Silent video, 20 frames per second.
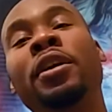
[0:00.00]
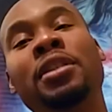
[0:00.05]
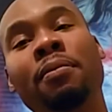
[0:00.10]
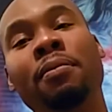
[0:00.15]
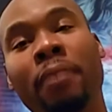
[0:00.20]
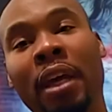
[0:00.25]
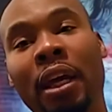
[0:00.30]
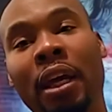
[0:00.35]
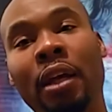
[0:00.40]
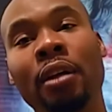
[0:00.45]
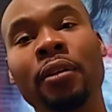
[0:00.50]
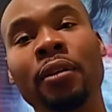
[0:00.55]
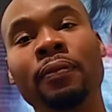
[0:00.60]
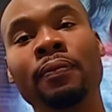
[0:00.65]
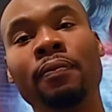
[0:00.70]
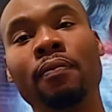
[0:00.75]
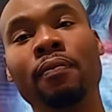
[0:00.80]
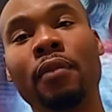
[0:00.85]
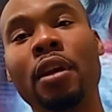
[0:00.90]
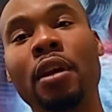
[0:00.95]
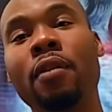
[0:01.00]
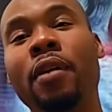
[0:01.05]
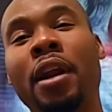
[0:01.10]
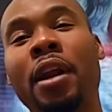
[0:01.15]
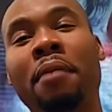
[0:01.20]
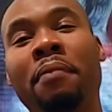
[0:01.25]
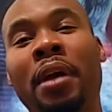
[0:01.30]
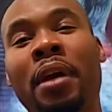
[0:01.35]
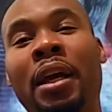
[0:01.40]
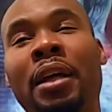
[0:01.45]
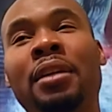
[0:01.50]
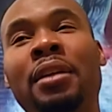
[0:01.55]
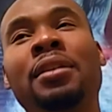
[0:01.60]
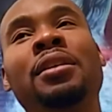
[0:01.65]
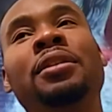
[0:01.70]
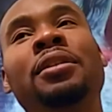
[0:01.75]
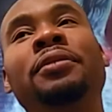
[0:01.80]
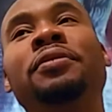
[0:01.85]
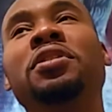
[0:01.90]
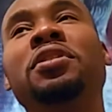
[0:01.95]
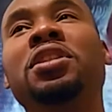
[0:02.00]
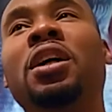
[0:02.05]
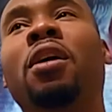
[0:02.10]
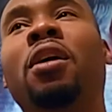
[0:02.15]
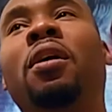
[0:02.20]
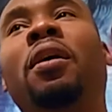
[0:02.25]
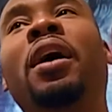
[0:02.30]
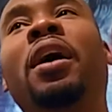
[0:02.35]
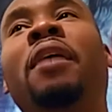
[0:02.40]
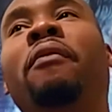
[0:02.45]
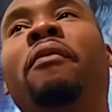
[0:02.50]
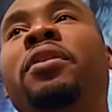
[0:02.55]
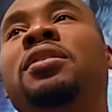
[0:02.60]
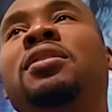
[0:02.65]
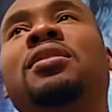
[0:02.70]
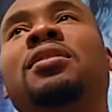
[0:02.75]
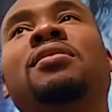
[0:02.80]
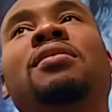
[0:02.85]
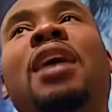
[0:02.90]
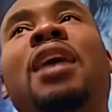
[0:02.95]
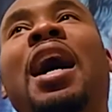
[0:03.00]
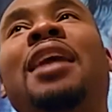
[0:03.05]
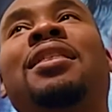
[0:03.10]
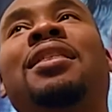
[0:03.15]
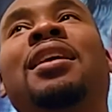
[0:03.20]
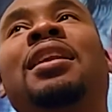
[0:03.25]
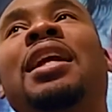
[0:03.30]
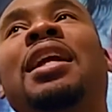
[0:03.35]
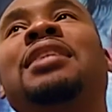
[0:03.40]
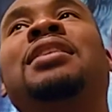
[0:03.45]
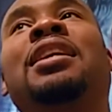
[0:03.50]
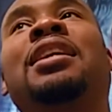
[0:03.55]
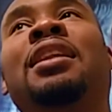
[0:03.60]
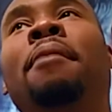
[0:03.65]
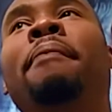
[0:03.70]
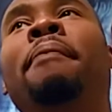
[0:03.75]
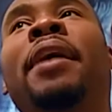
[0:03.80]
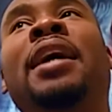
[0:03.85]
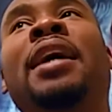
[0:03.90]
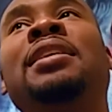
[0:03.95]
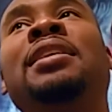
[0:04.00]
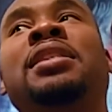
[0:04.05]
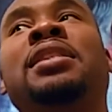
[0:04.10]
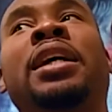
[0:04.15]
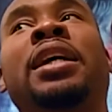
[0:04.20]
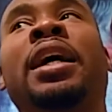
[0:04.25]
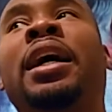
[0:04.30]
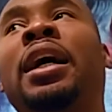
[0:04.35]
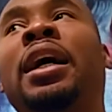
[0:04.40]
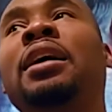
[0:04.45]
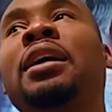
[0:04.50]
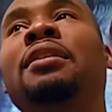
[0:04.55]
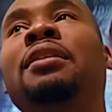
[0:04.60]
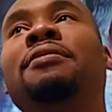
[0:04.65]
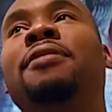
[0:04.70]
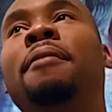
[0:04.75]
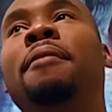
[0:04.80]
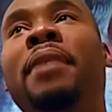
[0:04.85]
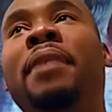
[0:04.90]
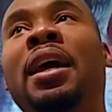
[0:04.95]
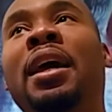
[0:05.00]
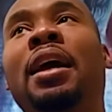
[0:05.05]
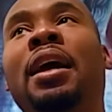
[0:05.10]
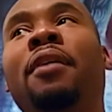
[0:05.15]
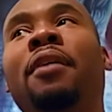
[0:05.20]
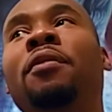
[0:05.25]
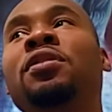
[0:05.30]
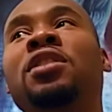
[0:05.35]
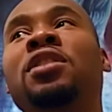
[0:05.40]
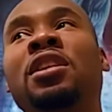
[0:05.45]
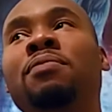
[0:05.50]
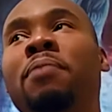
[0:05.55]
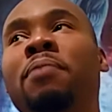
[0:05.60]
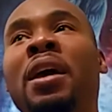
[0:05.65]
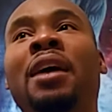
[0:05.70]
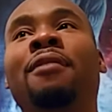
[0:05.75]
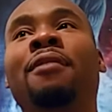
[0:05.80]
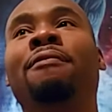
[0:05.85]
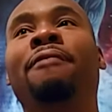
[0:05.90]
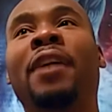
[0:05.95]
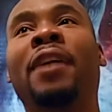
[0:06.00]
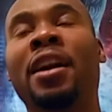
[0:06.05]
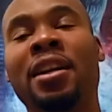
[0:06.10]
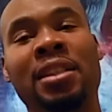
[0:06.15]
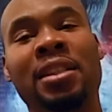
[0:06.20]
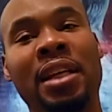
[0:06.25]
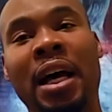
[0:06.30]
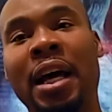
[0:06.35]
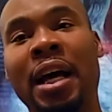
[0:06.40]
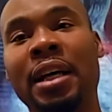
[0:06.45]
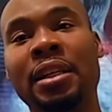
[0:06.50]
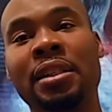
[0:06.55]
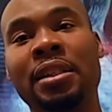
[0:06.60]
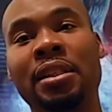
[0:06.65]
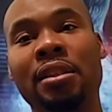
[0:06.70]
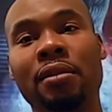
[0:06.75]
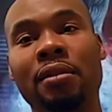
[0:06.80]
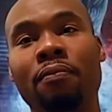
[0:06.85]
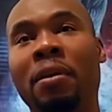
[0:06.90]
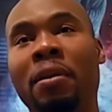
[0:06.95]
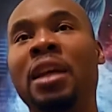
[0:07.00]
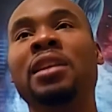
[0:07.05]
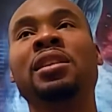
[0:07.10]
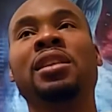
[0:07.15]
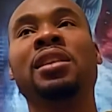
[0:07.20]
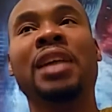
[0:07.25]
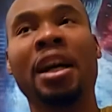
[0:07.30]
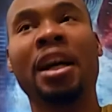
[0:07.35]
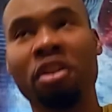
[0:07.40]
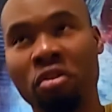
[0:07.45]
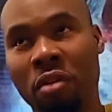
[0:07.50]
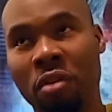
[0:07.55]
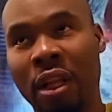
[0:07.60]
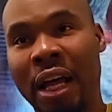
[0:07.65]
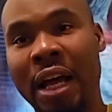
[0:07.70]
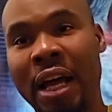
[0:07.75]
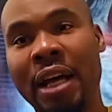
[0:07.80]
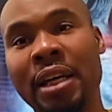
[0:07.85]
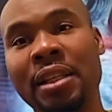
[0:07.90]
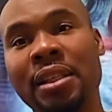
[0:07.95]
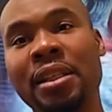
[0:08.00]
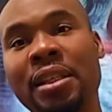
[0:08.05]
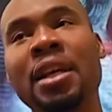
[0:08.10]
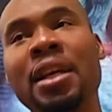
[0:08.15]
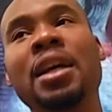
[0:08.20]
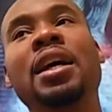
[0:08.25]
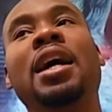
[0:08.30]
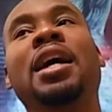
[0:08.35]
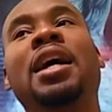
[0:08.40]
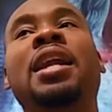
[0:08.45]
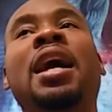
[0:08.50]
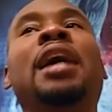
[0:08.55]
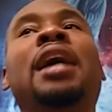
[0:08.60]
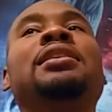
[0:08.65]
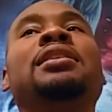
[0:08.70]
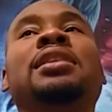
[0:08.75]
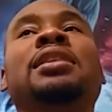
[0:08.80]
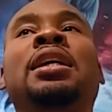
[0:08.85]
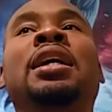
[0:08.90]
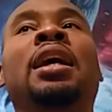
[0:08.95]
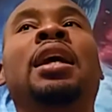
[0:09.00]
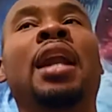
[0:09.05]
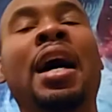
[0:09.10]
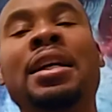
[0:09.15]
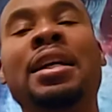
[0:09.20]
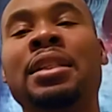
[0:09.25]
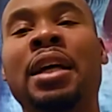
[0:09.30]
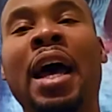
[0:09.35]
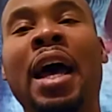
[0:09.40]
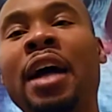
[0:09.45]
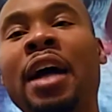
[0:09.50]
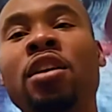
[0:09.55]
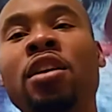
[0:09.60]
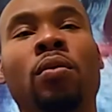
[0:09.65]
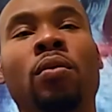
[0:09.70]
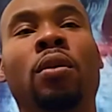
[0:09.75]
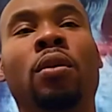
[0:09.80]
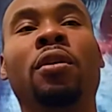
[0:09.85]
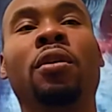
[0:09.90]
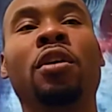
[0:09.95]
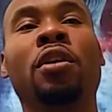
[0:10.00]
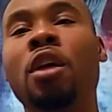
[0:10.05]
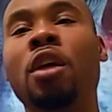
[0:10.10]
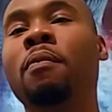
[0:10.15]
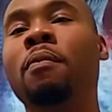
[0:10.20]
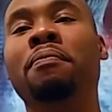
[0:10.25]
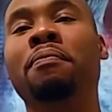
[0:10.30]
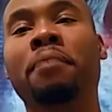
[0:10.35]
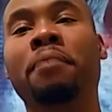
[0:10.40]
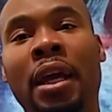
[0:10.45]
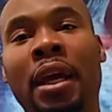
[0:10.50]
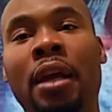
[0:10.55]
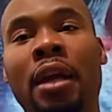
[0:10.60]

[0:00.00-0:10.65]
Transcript: to be. You know what I mean? So I think that's like the biggest thing for me. It was just being fetishized, being sexualized, and not seen as an actual human being